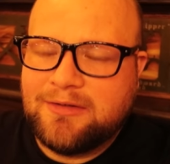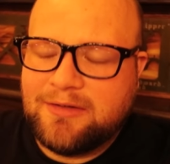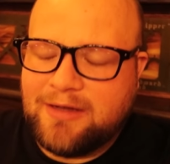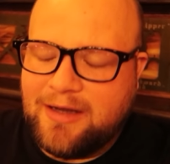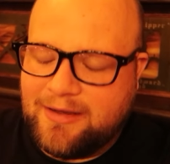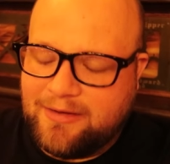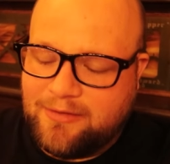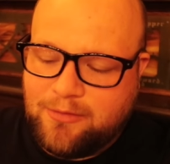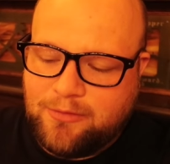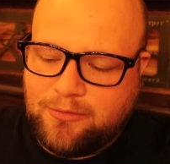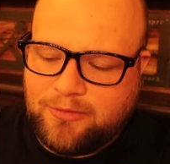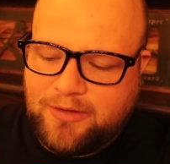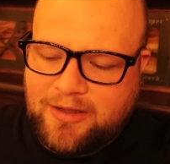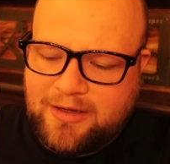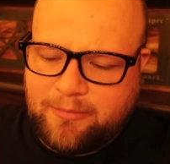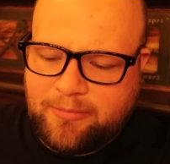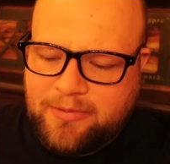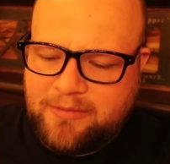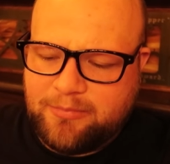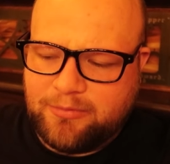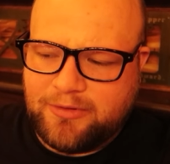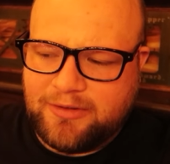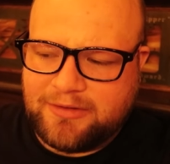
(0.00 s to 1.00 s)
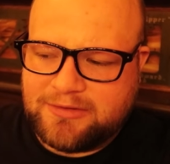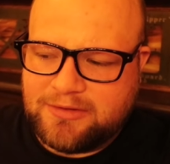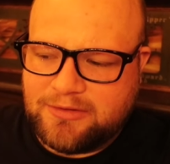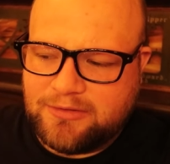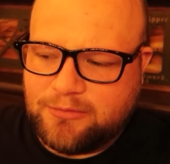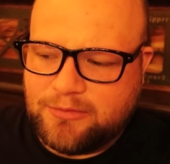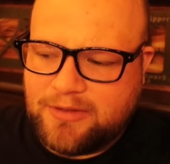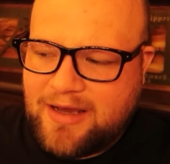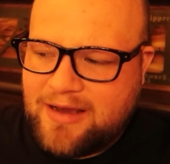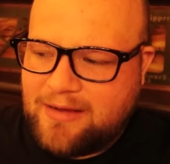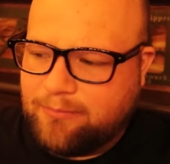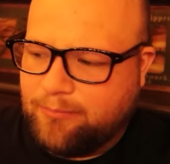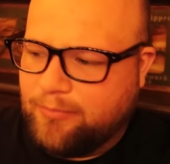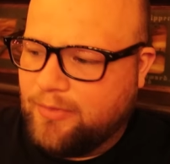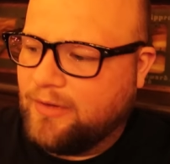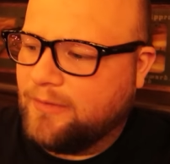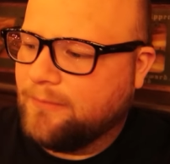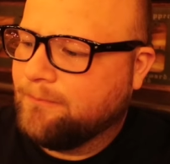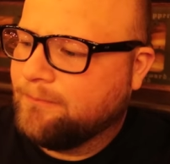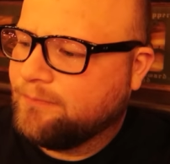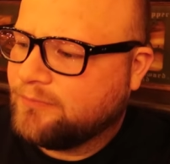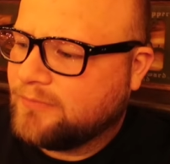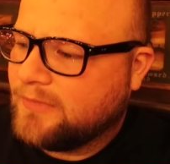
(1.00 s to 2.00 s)
I know a lot of people like to do that, but
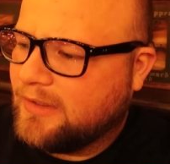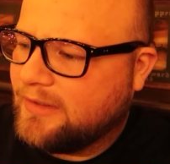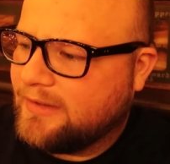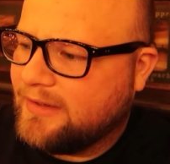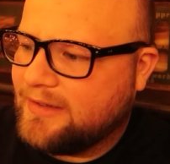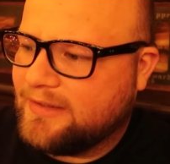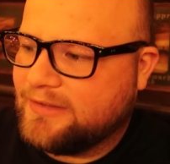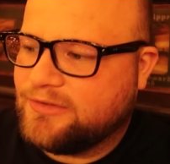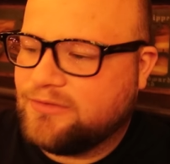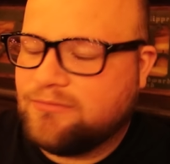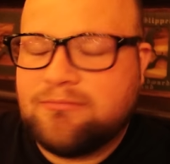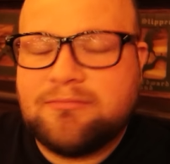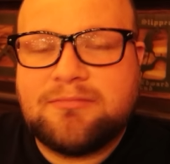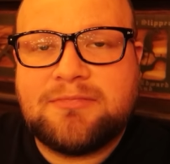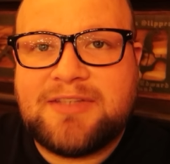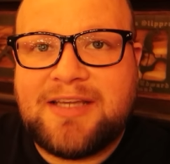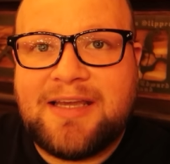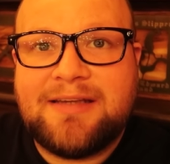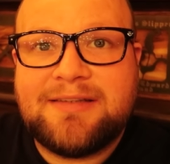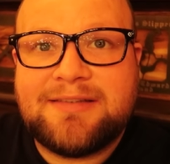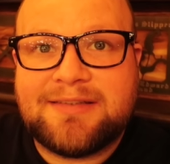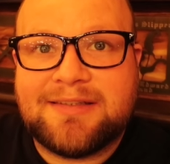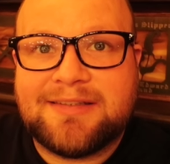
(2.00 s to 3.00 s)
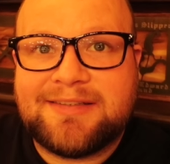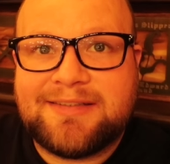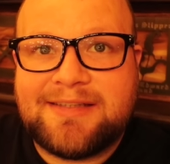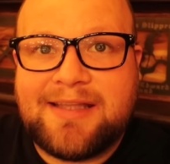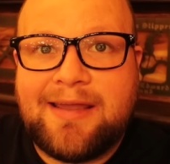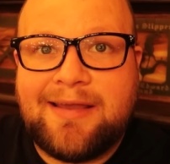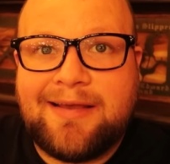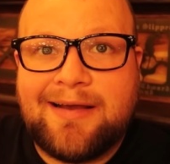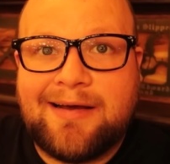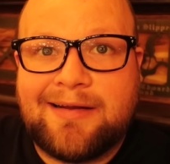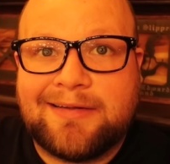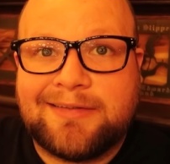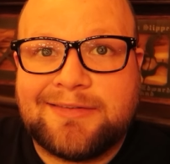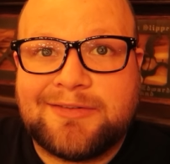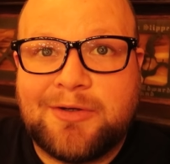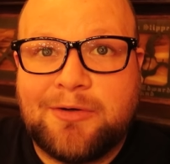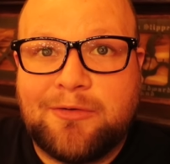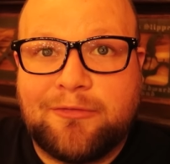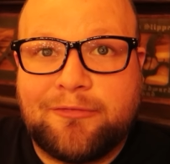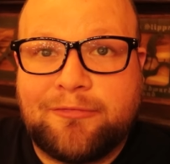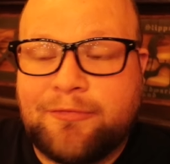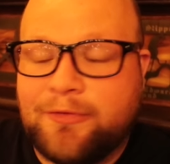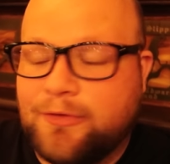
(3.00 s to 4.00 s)
you gotta taste the steak on its
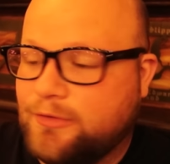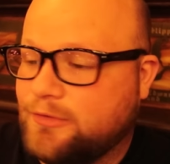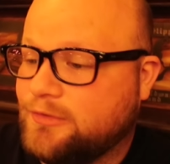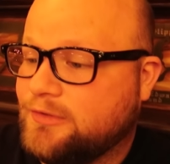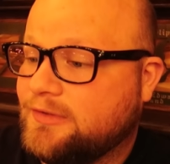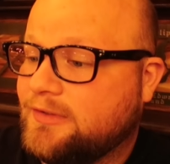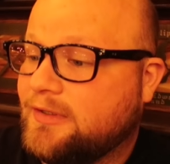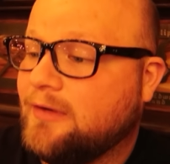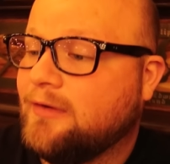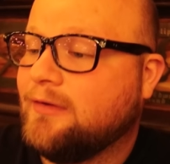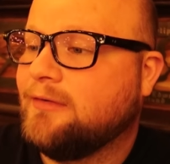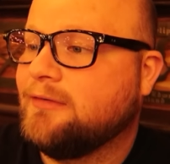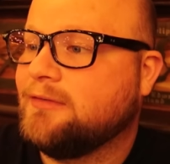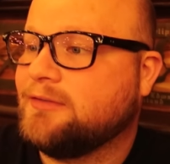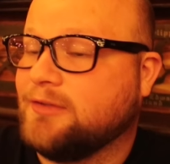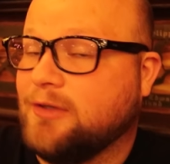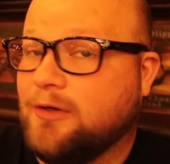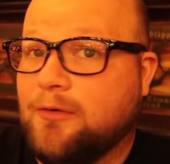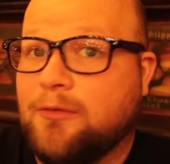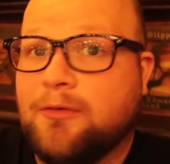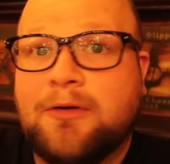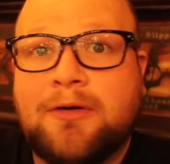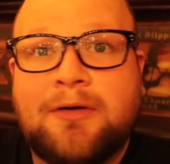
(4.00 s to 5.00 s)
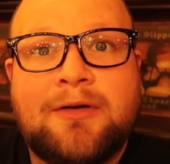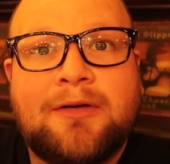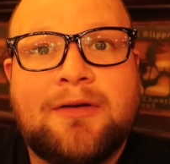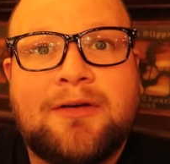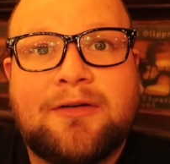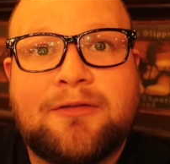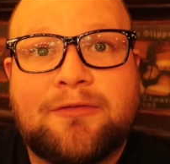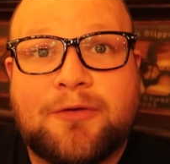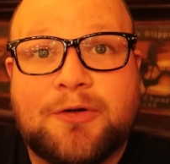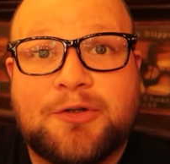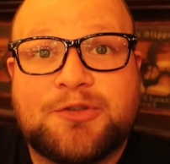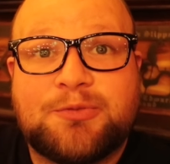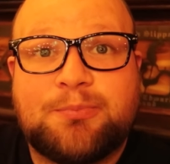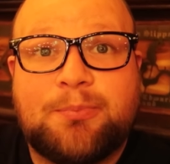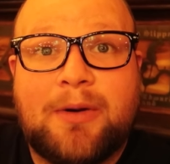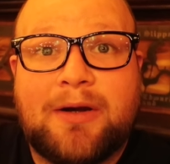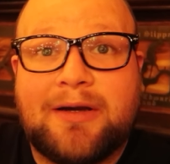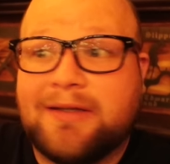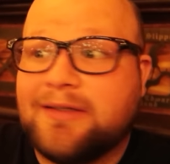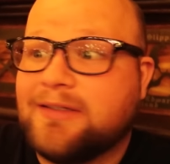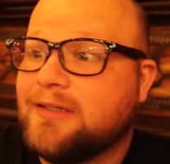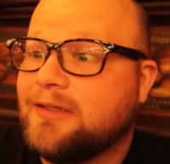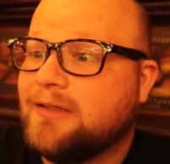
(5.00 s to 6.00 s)
own first. So, first
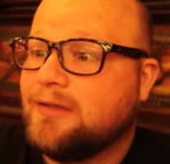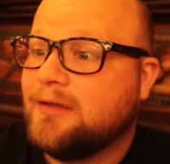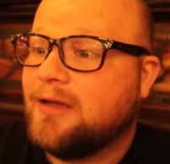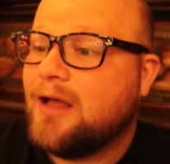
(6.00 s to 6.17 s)
bite.